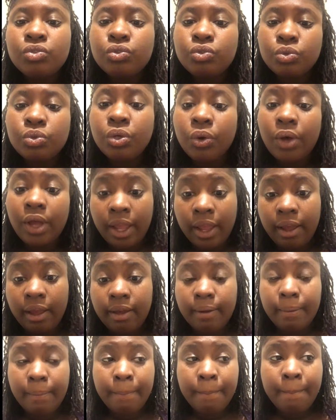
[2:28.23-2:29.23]
to your hair.
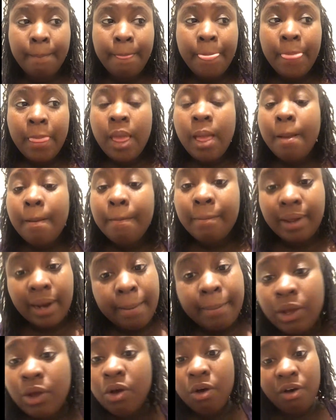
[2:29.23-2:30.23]
But I've
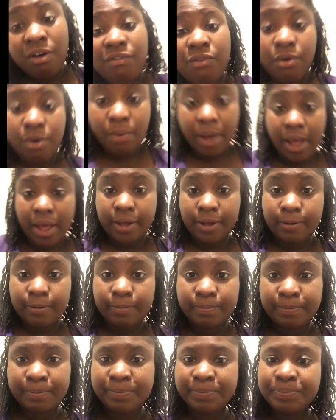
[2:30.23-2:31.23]
been gone for a while,
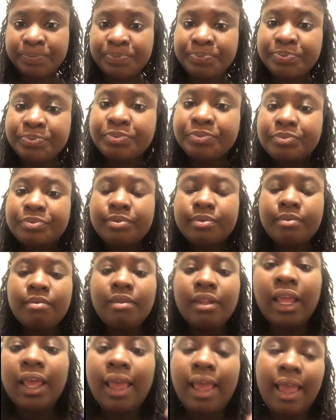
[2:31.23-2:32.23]

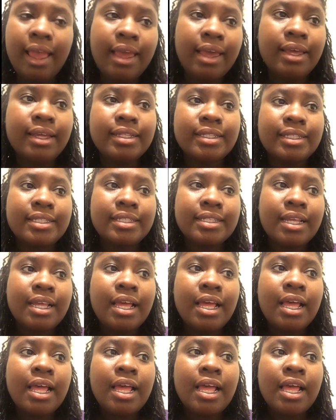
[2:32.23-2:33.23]
and
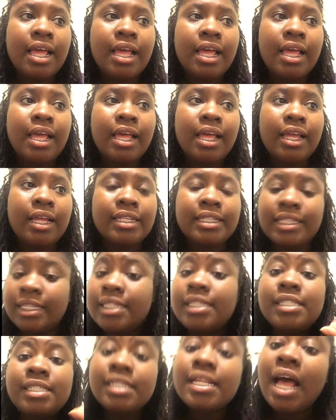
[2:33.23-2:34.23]
this
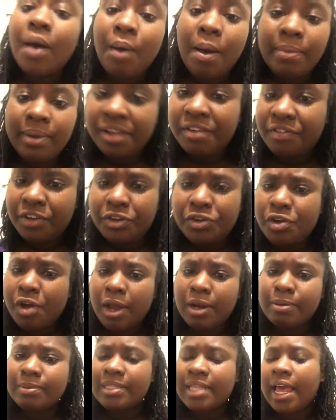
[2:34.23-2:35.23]
is just how I'm living, you know what
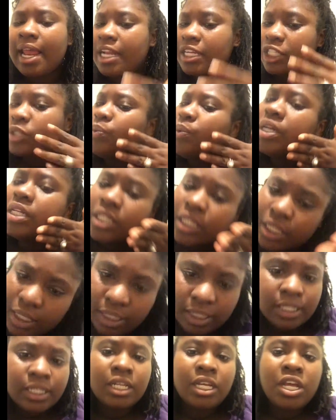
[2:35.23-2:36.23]
I'm saying? I just wanted to
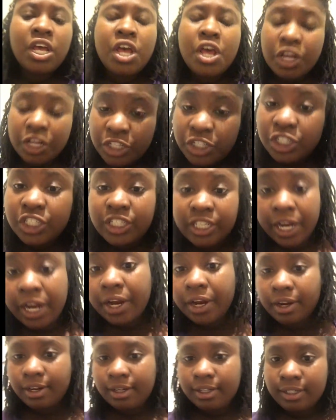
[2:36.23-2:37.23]
share